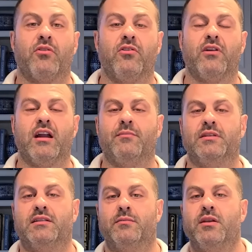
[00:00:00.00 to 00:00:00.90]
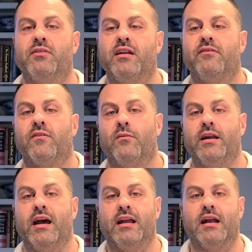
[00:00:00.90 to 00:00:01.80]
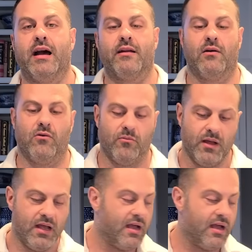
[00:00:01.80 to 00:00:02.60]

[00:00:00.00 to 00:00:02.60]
programmed it to be ready for when I got home.